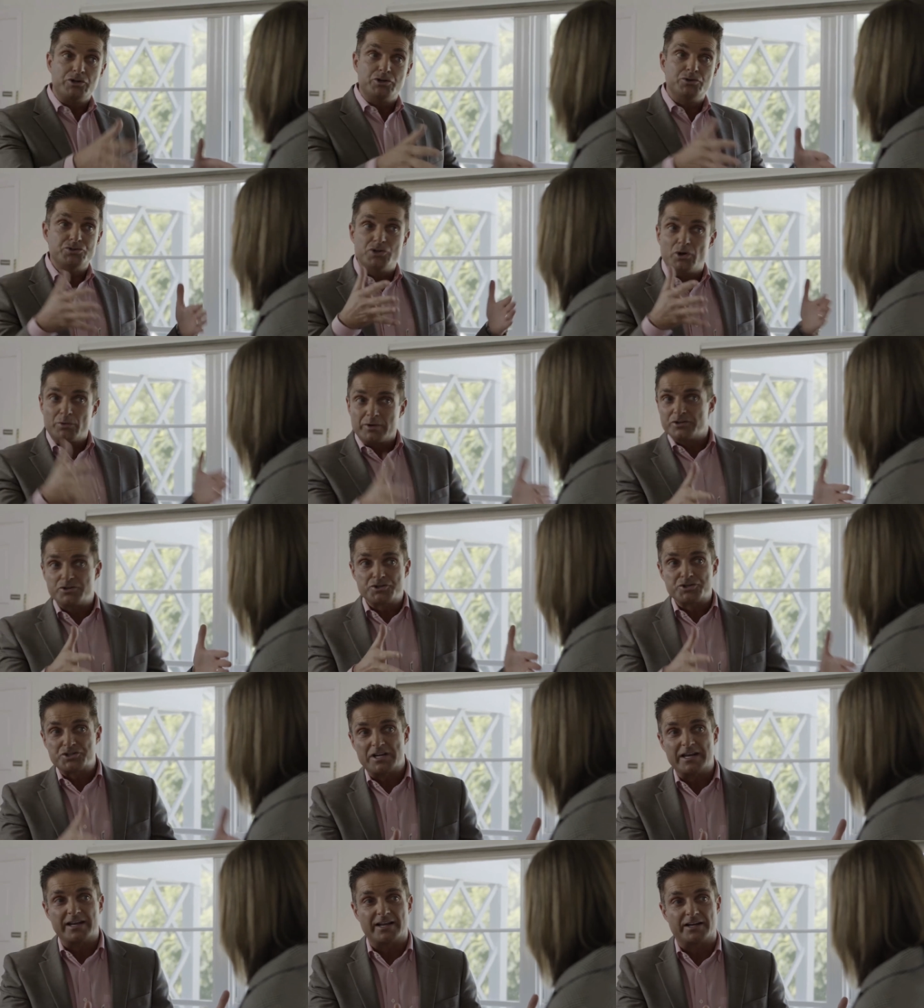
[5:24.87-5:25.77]
you don't
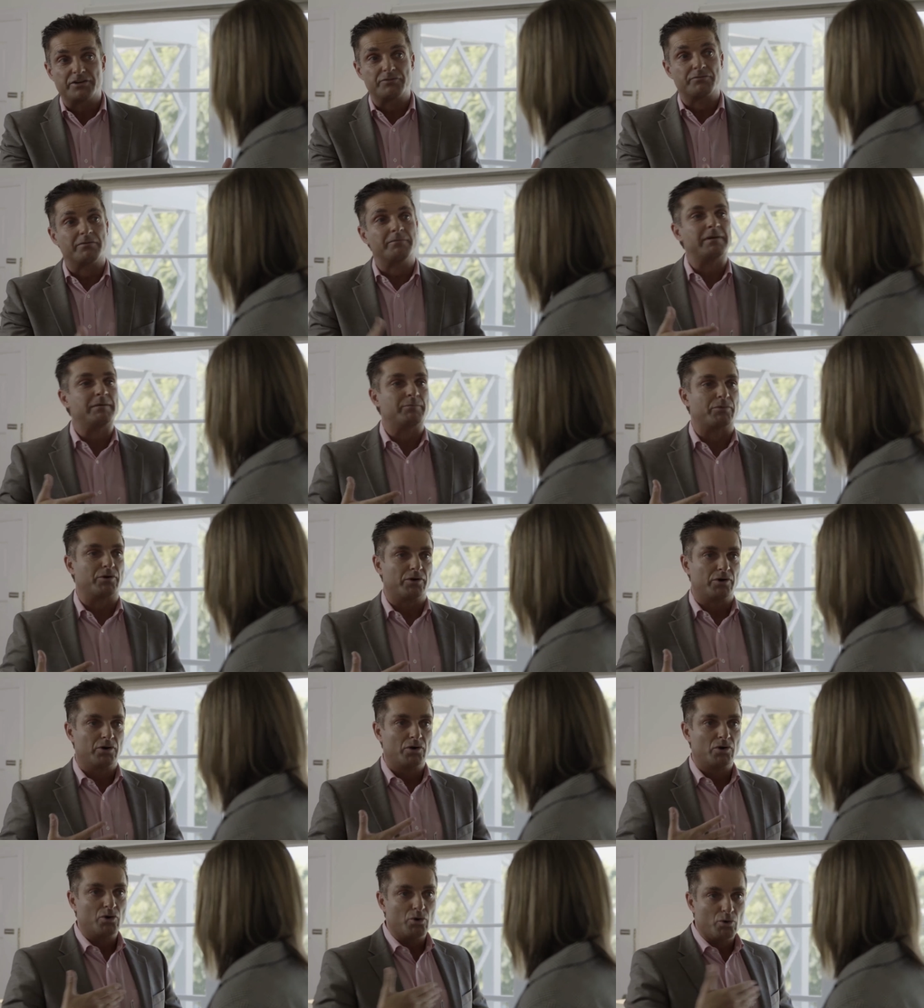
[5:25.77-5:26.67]
understand, remember,
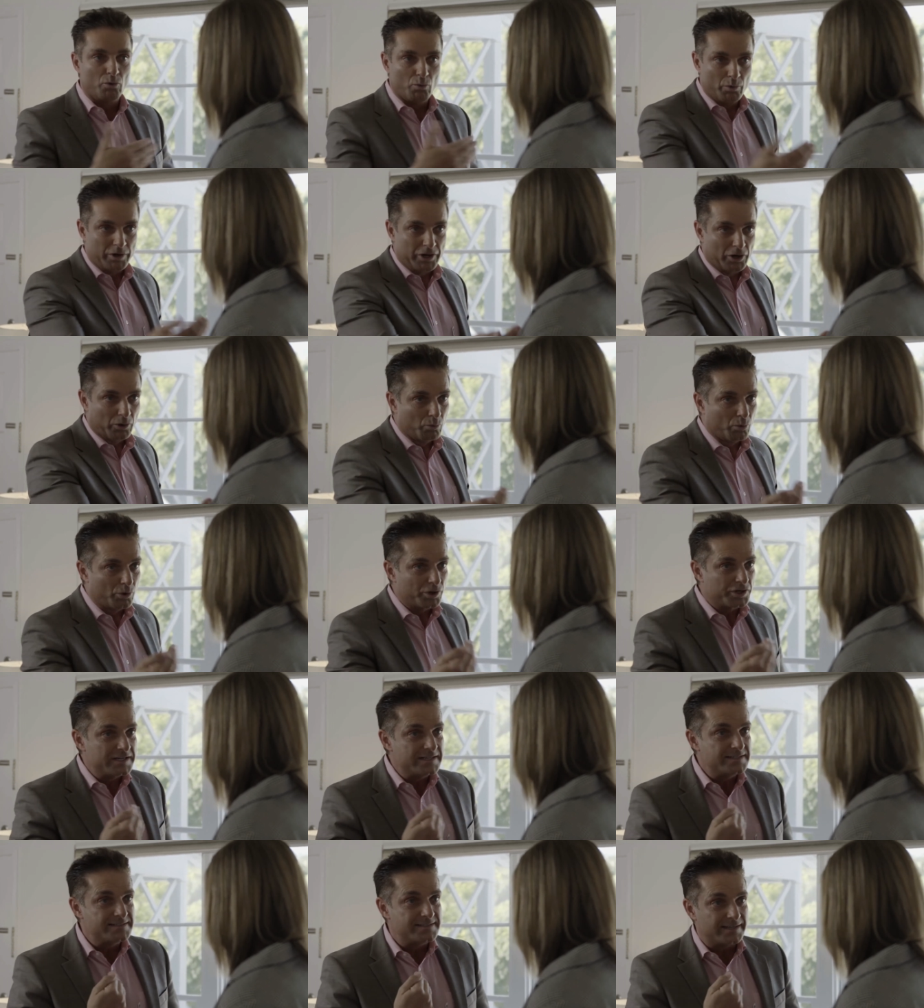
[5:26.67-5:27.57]
we are
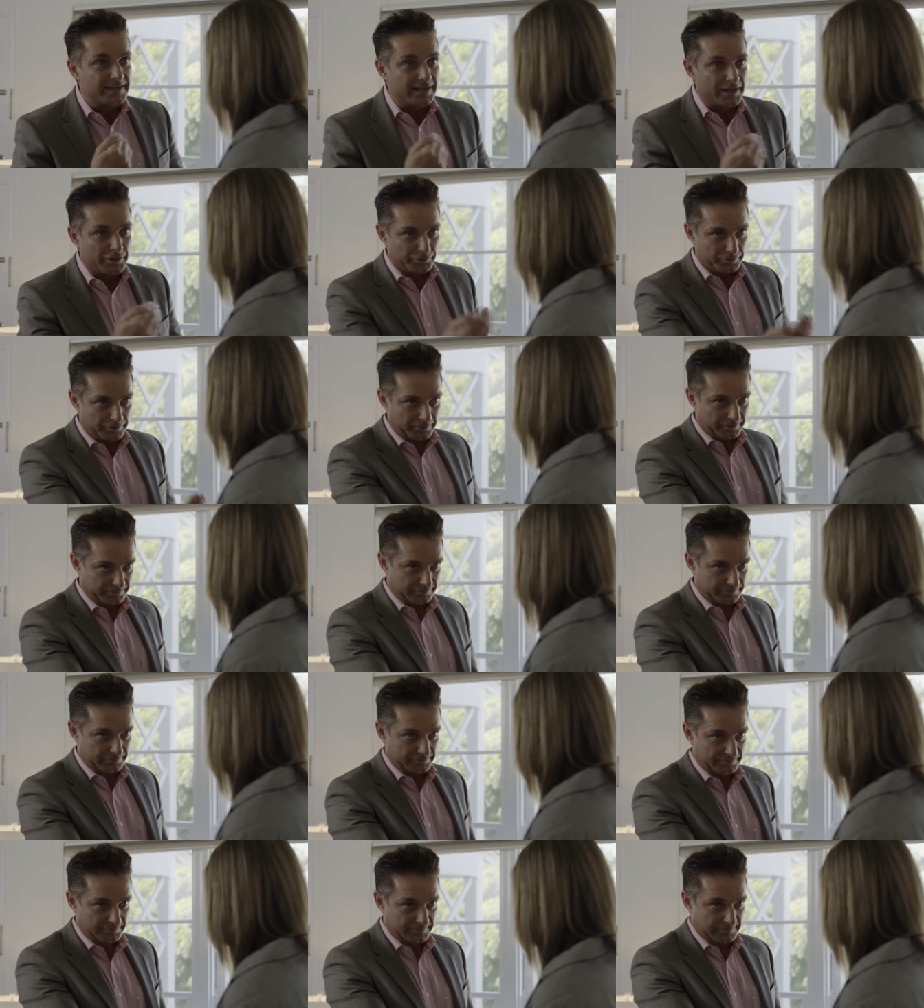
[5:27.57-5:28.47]
working together,
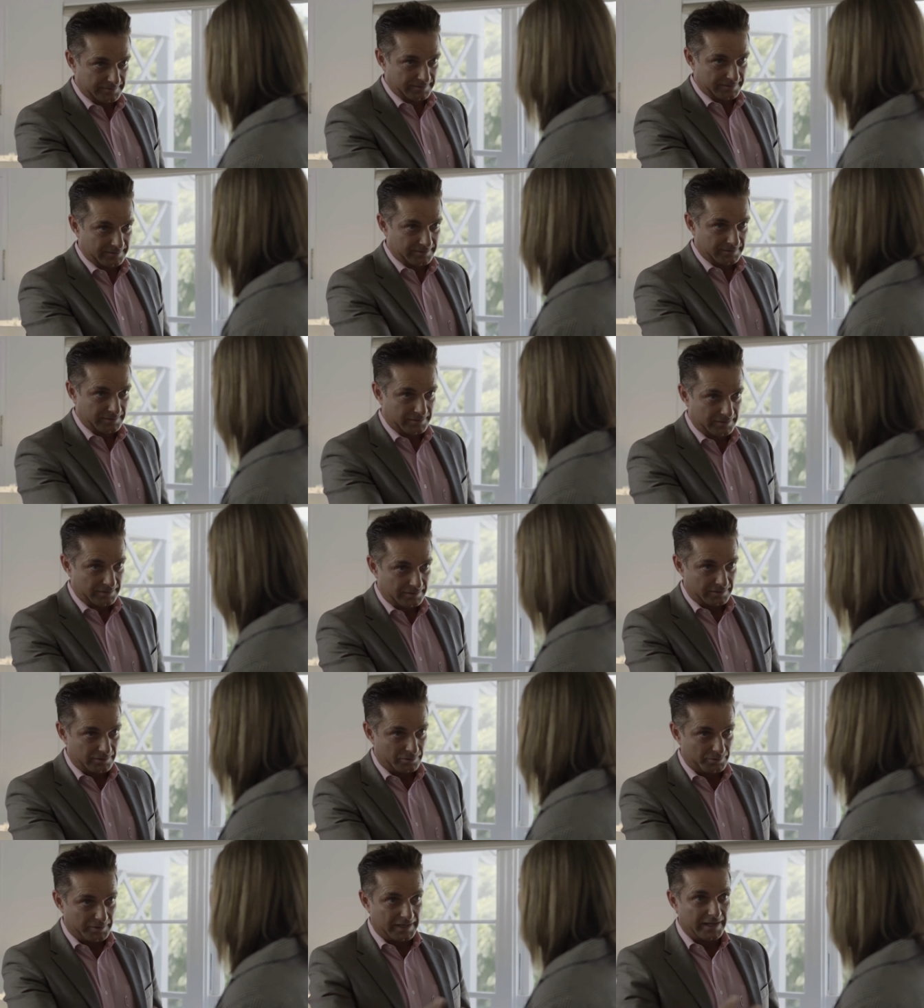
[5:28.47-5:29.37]

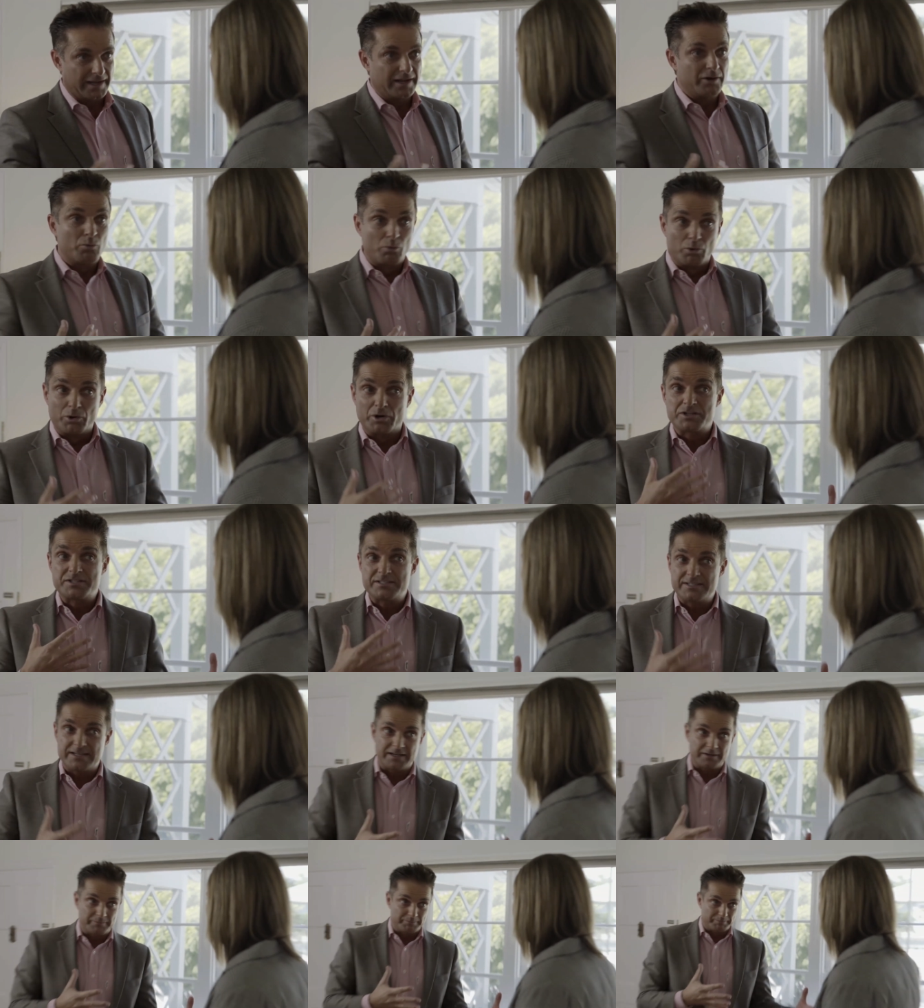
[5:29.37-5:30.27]
okay? We're a
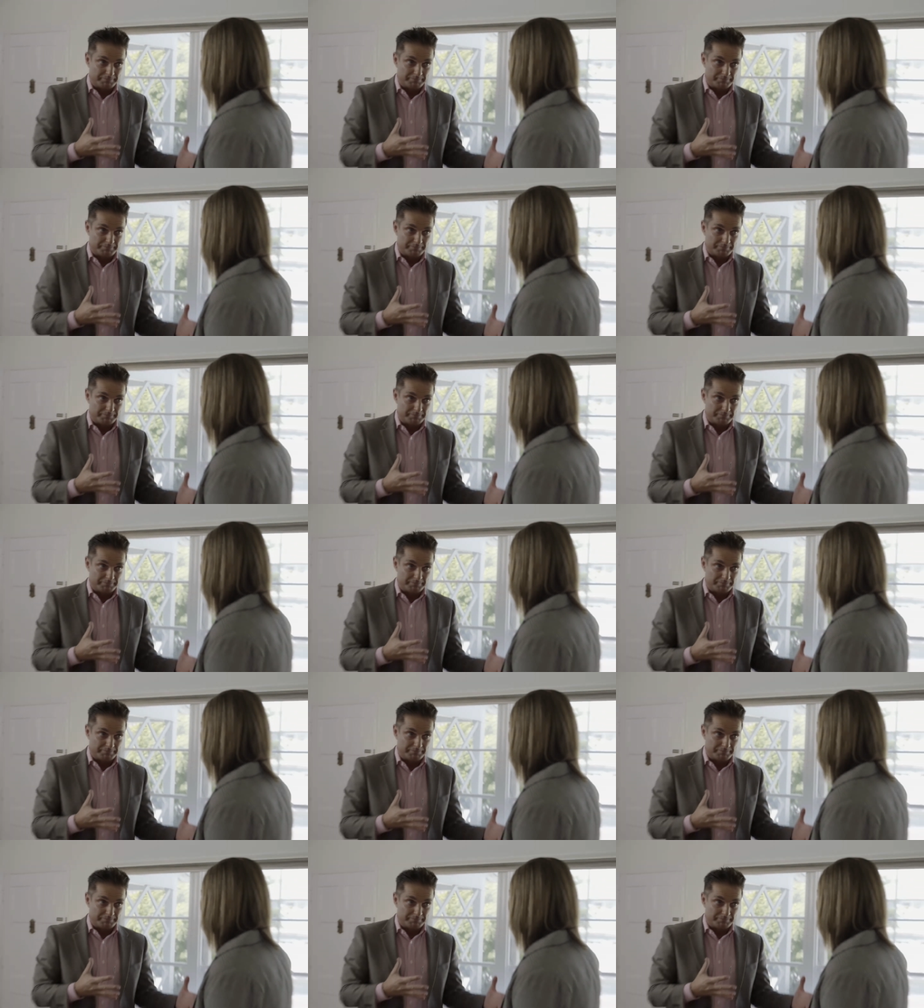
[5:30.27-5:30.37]
team.